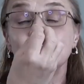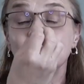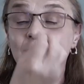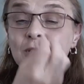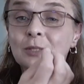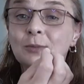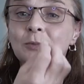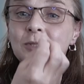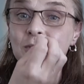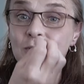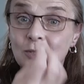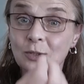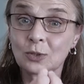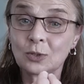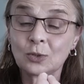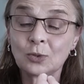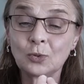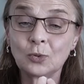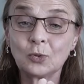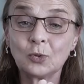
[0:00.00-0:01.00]
got stem
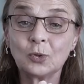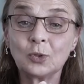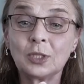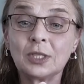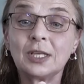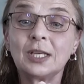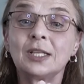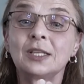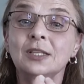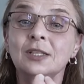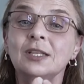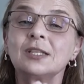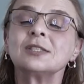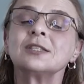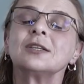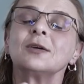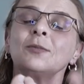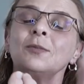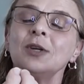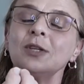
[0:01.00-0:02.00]
cells stored, and
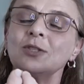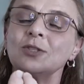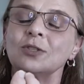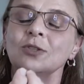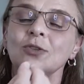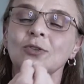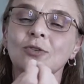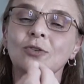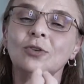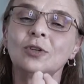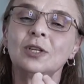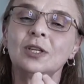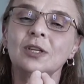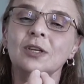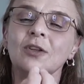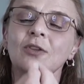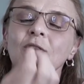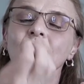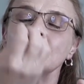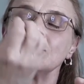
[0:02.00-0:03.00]
as I mentioned
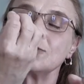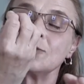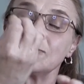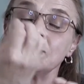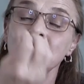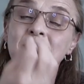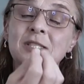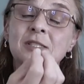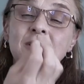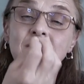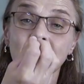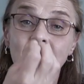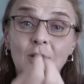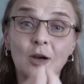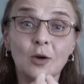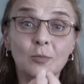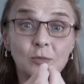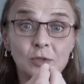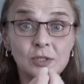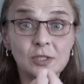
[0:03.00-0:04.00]
earlier, those
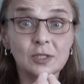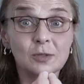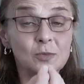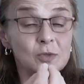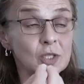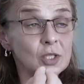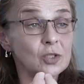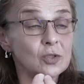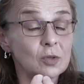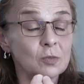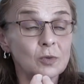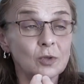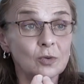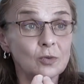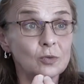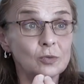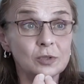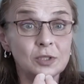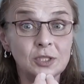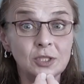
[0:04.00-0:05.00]
mesenchymal stem cells from the
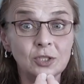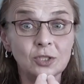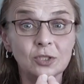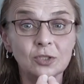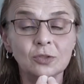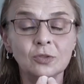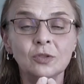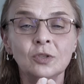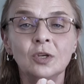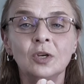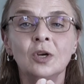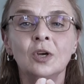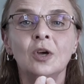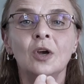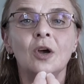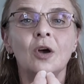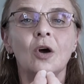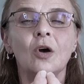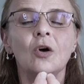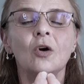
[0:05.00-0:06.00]
cord tissue
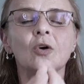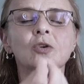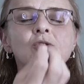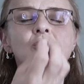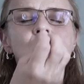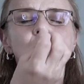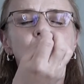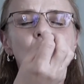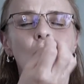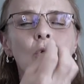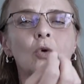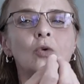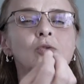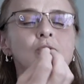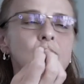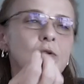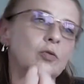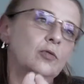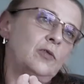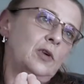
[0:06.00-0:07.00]
are so
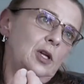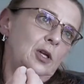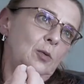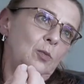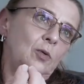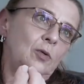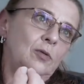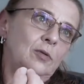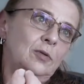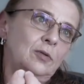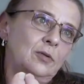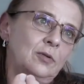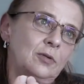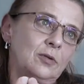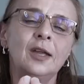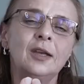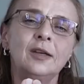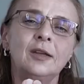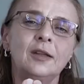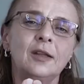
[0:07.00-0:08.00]
valuable,
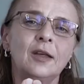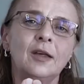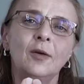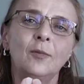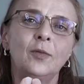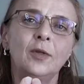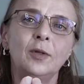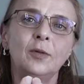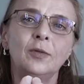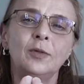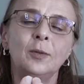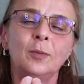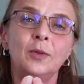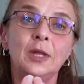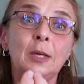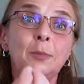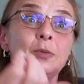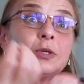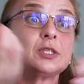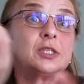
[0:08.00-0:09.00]
and their
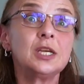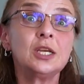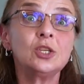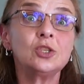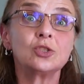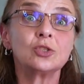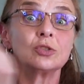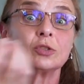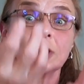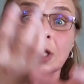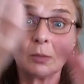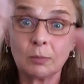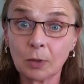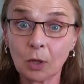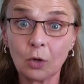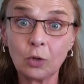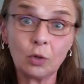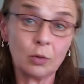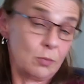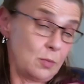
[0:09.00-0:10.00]
potential can
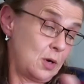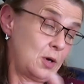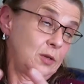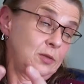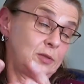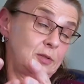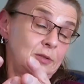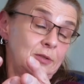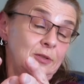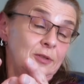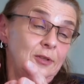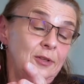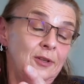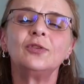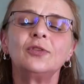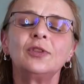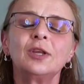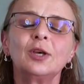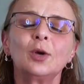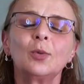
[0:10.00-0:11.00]
blow your mind.
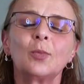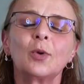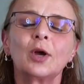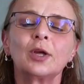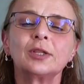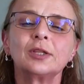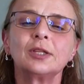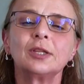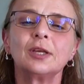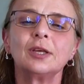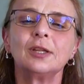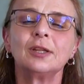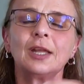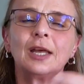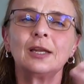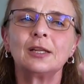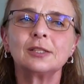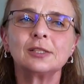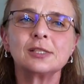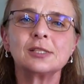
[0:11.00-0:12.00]
If you think about they're
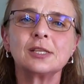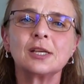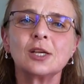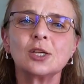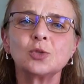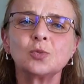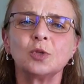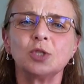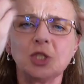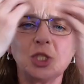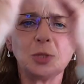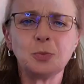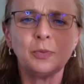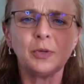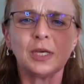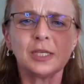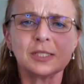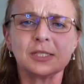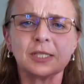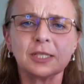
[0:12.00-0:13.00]
little cells with
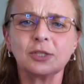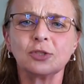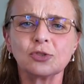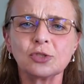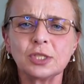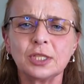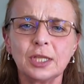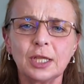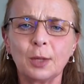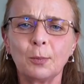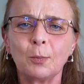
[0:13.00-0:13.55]
GPS signals